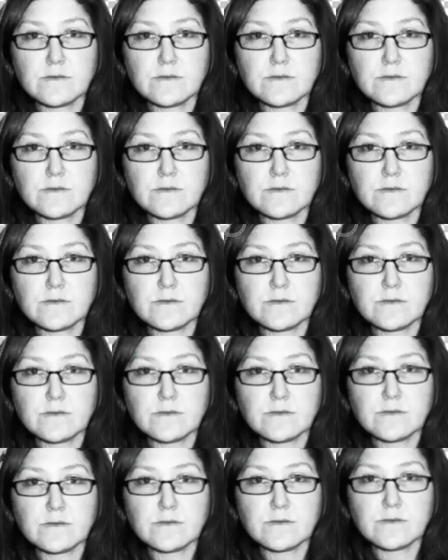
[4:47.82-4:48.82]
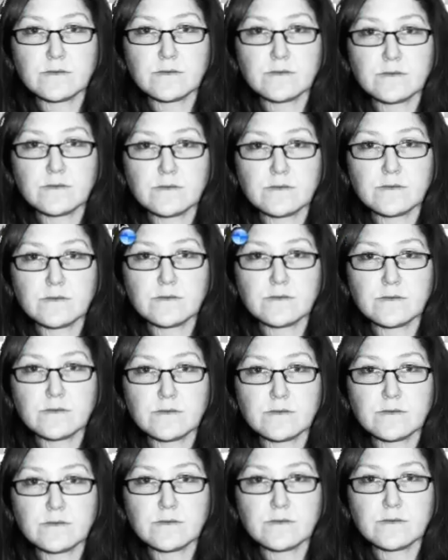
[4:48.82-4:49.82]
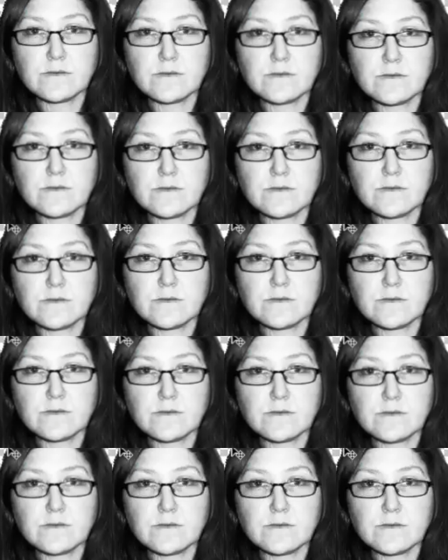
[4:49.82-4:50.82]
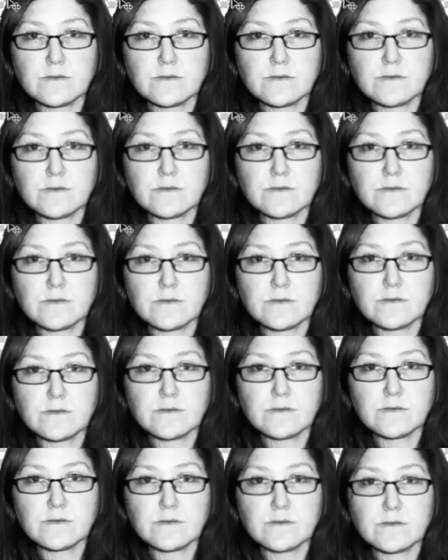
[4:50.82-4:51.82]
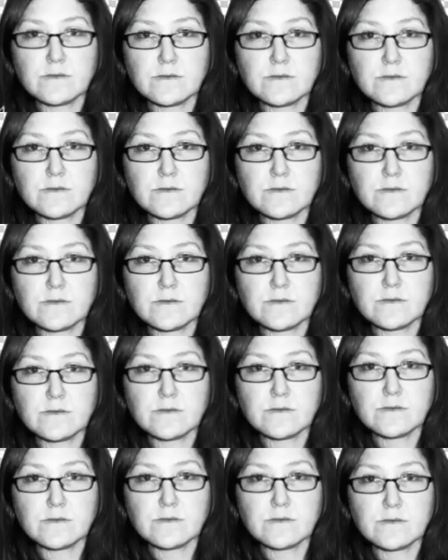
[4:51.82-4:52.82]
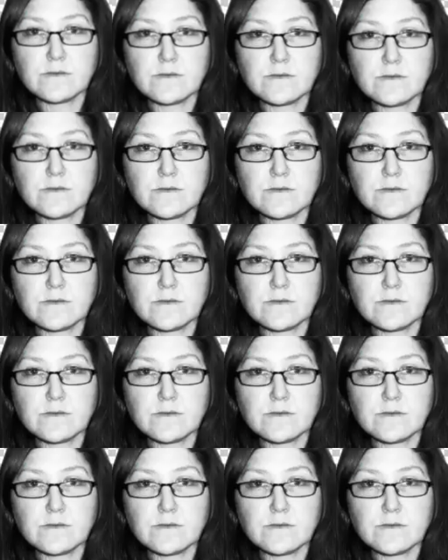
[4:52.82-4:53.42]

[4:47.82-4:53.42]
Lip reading: the image, which will hopefully cover up how rough these edges actually are.